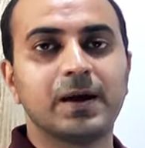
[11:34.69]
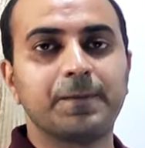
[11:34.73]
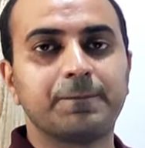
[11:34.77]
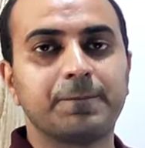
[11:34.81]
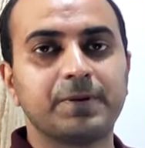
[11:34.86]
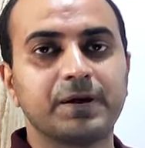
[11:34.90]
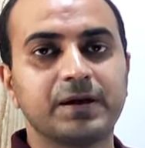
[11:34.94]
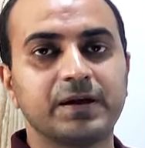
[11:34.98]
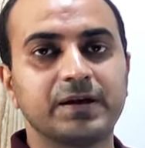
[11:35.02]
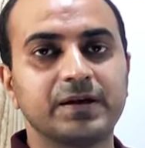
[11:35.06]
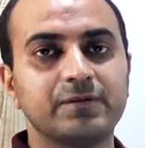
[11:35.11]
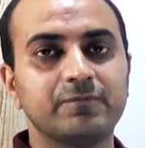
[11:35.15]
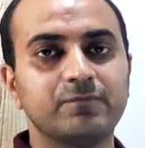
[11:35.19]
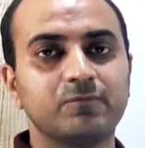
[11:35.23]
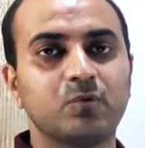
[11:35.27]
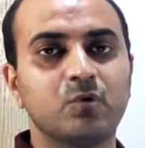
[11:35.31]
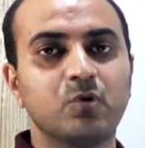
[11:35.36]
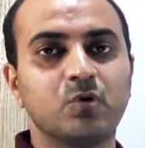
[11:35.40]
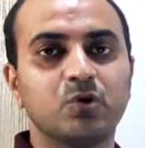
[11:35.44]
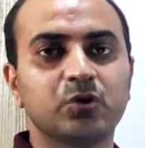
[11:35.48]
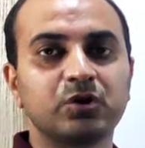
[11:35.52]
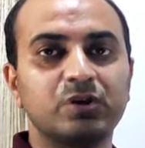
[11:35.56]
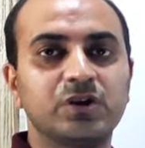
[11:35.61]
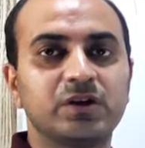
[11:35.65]
apply
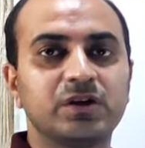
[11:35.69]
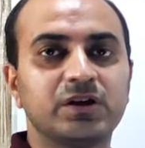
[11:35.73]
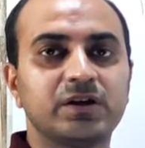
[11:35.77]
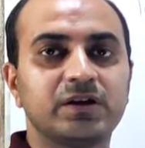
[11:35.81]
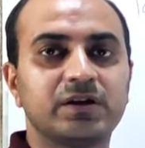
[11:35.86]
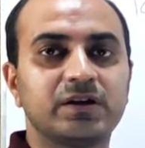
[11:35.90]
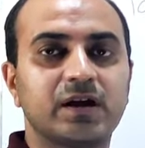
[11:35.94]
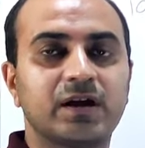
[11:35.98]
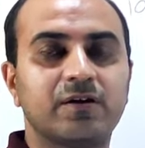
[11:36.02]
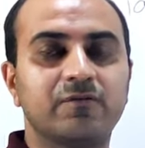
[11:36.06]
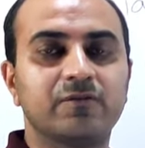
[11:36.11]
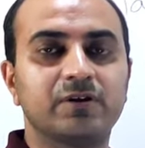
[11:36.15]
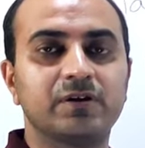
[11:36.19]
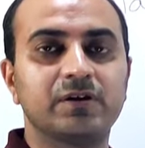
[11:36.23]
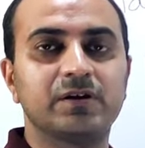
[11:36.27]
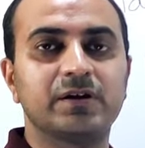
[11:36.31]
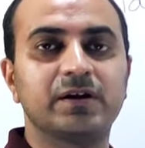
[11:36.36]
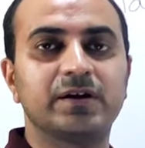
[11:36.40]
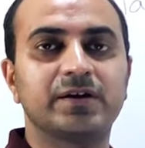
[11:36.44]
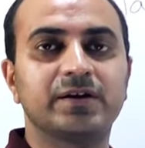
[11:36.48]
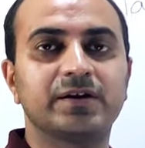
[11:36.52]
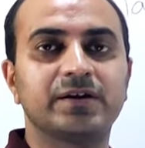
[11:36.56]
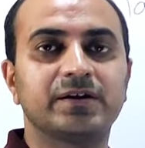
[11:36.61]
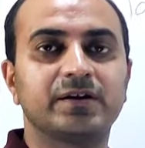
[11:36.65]
more heat our
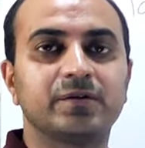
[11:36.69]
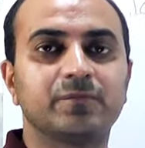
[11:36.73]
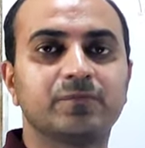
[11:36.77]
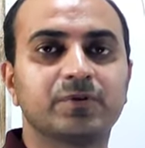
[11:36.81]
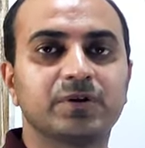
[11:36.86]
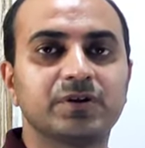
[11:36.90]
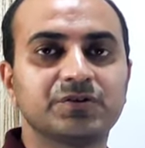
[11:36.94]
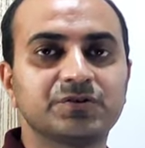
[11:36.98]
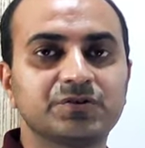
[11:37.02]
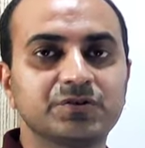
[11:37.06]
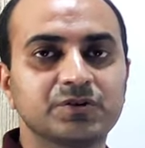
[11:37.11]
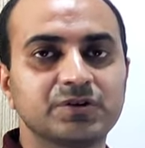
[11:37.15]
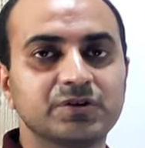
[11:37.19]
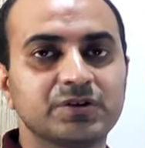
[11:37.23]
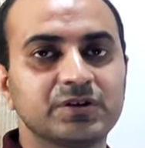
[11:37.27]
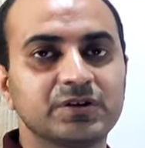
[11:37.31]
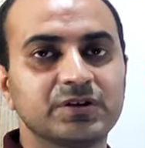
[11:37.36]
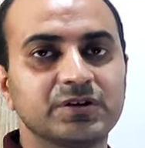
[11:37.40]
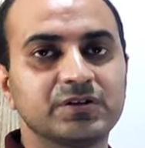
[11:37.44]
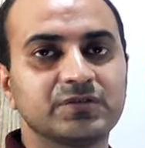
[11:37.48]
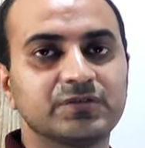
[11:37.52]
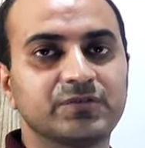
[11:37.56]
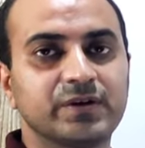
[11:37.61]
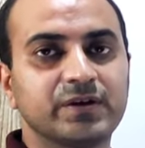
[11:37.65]
inlet air temperature
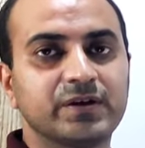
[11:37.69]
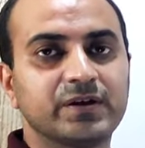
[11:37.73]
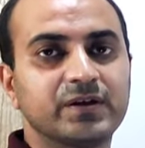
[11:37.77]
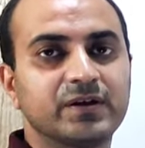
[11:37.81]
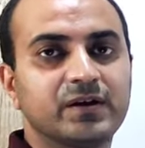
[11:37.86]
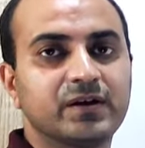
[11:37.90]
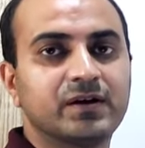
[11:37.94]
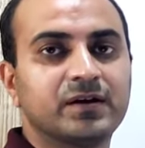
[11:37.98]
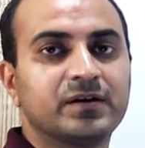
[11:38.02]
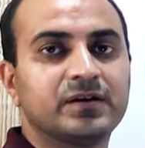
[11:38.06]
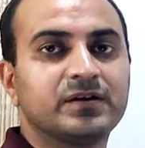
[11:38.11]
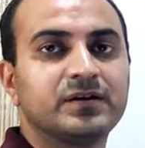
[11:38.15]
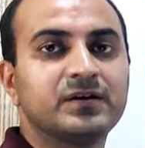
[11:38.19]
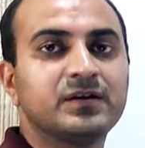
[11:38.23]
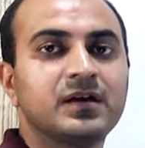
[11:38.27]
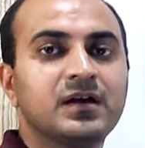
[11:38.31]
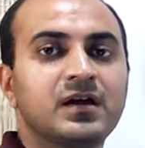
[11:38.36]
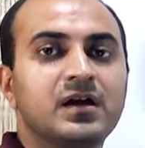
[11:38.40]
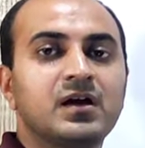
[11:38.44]
is very high